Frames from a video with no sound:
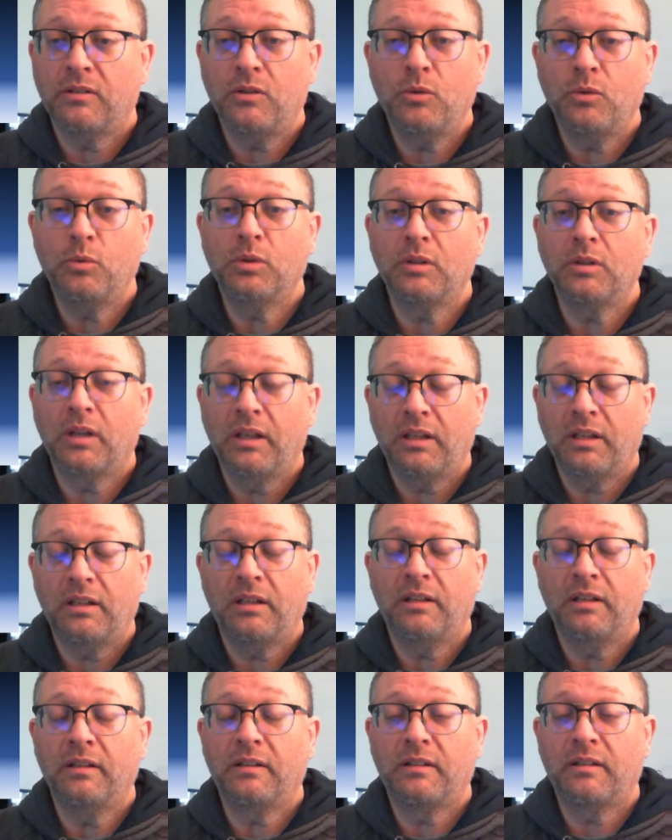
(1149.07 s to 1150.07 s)
You will get
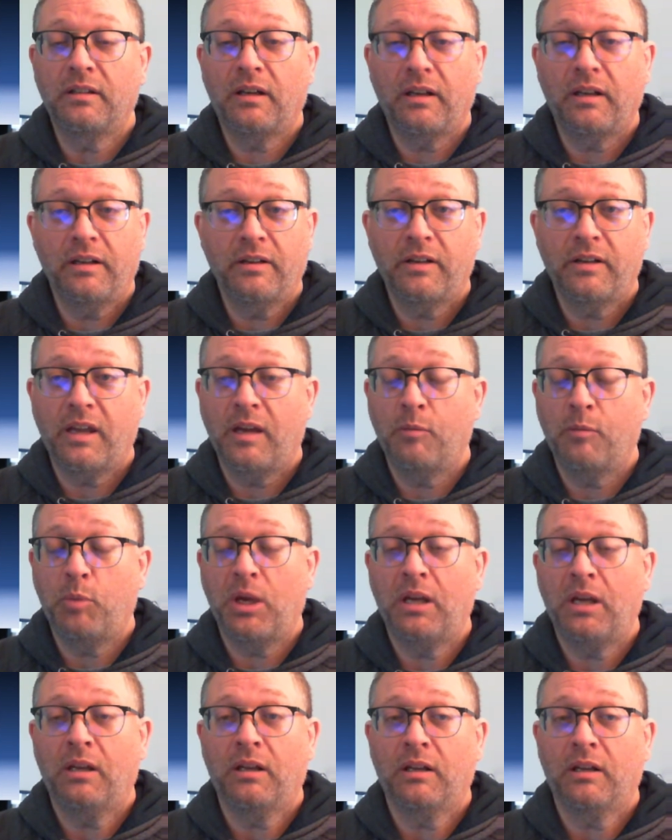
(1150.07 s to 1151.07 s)
an entire
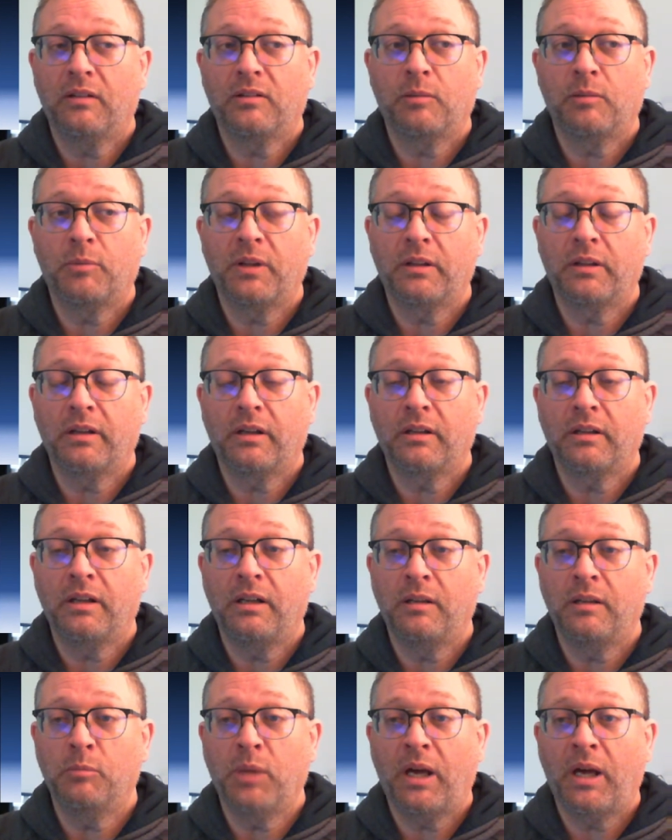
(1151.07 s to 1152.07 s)
campaign out of something like
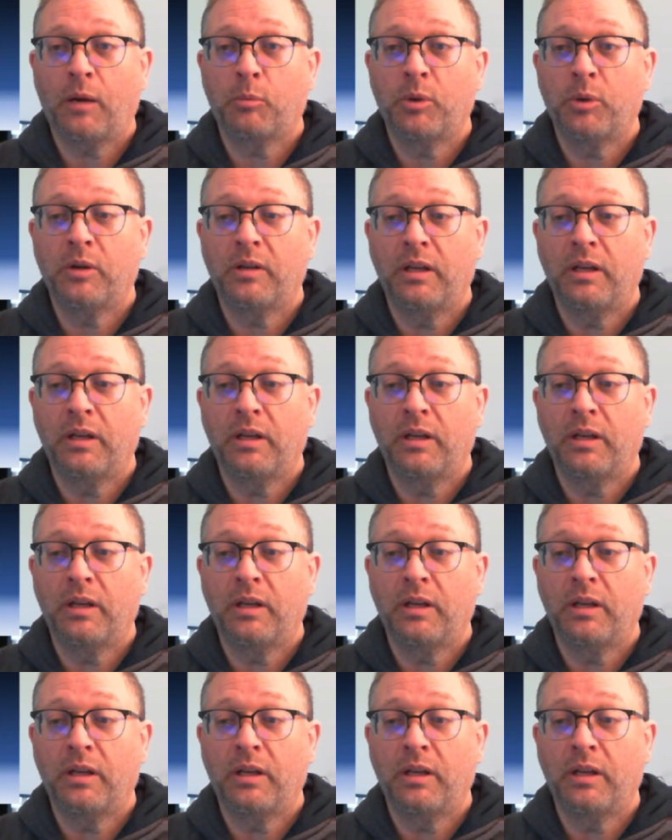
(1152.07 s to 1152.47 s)
Lady Blackbird,